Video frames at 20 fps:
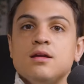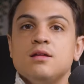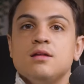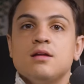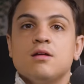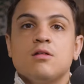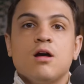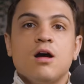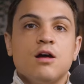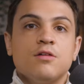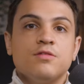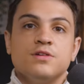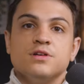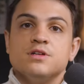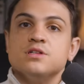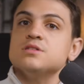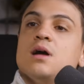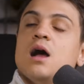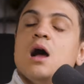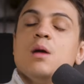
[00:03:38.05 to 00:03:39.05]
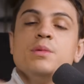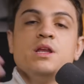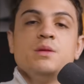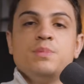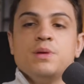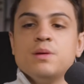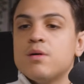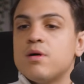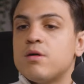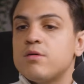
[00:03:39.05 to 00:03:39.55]
in our office. How many
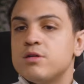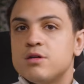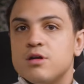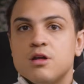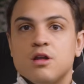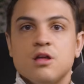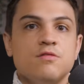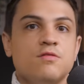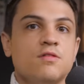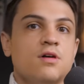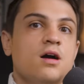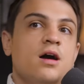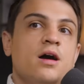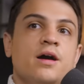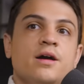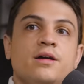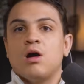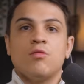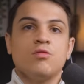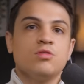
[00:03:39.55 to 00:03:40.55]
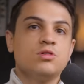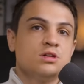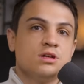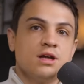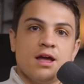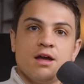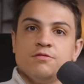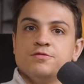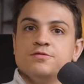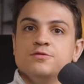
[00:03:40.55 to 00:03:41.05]
people are we going to invite? Are we going
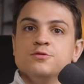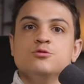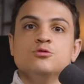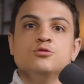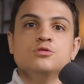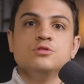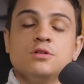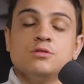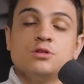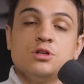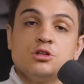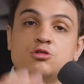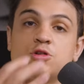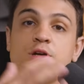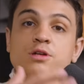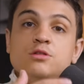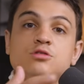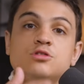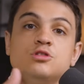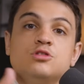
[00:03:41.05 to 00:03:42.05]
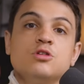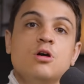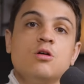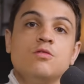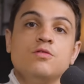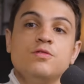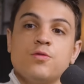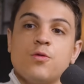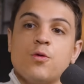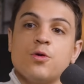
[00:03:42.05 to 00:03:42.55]
to have food? They're trying to
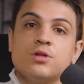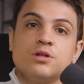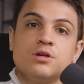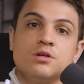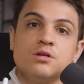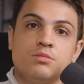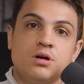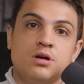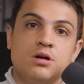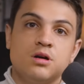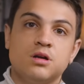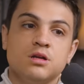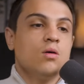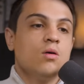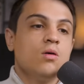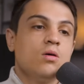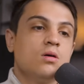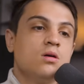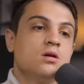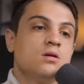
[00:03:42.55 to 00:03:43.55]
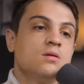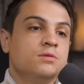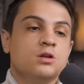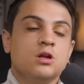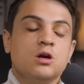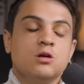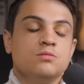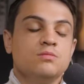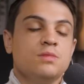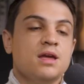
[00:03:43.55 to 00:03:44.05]
solve for the party. Or,
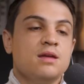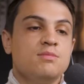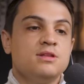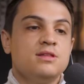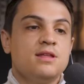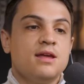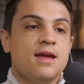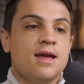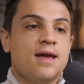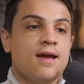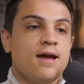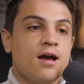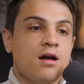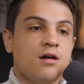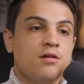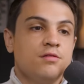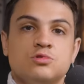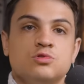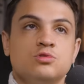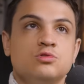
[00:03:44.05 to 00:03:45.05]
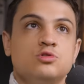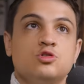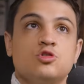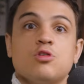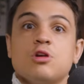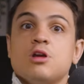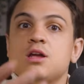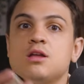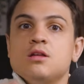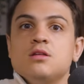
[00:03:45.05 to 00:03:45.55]
maybe they have to
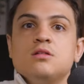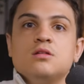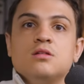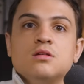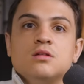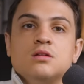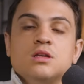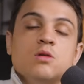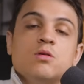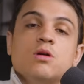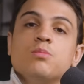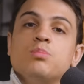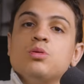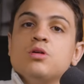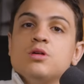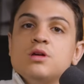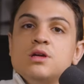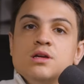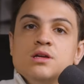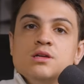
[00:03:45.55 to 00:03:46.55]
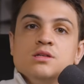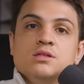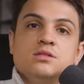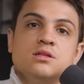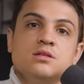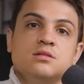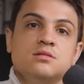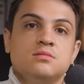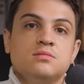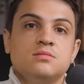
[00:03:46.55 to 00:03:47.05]
train new
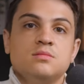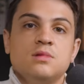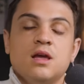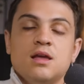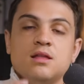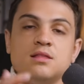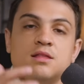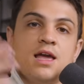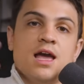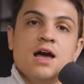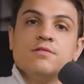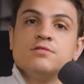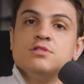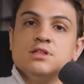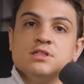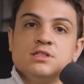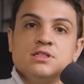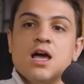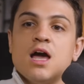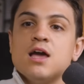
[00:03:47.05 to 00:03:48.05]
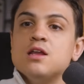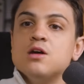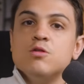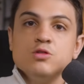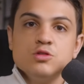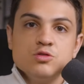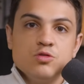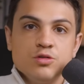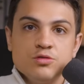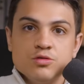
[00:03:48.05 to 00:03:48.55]
employees and they have to decide
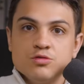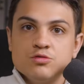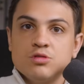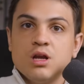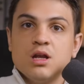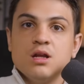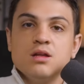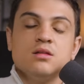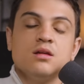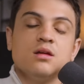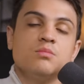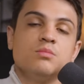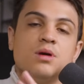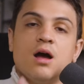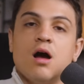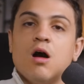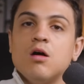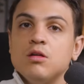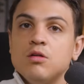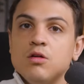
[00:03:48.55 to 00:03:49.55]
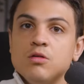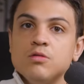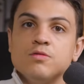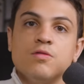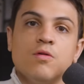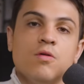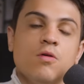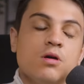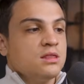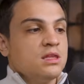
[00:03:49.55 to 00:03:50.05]
who's going to train them, how long
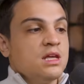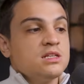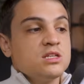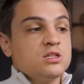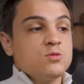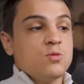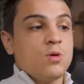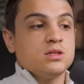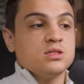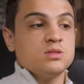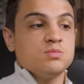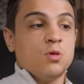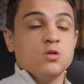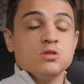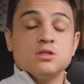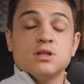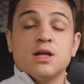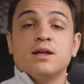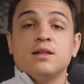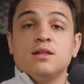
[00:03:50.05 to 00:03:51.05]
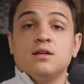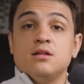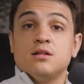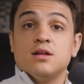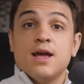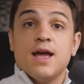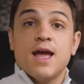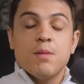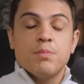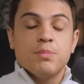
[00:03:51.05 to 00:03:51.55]
for. This is what's most likely going
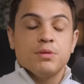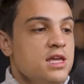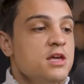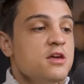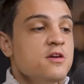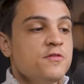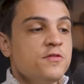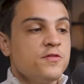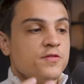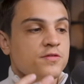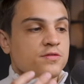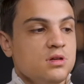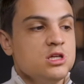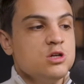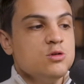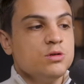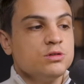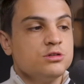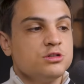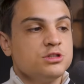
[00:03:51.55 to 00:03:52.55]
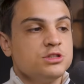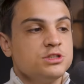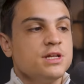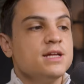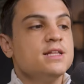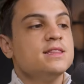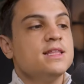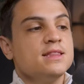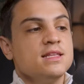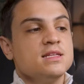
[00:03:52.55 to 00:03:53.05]
to happen. If you
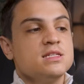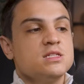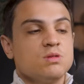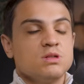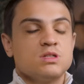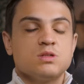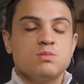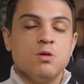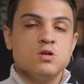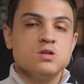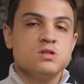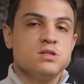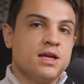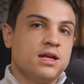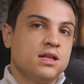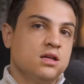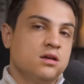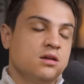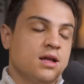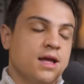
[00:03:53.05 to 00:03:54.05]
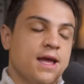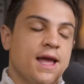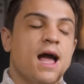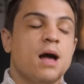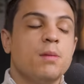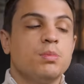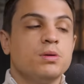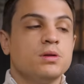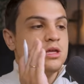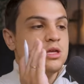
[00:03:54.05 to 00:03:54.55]
understand that this is what's most likely going to
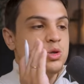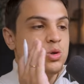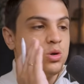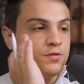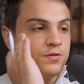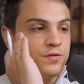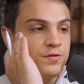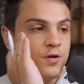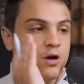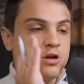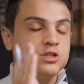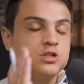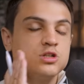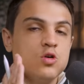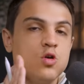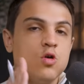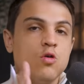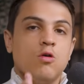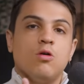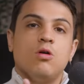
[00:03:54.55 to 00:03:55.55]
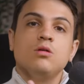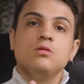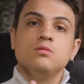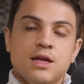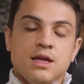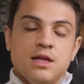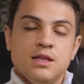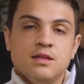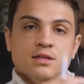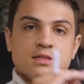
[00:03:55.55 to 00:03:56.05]
happen, your first goal
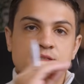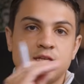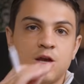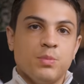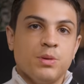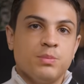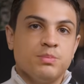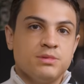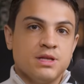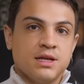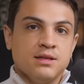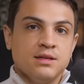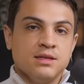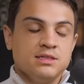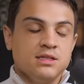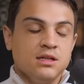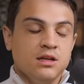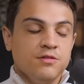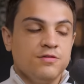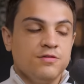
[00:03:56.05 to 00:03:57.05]
in the CellPIP listening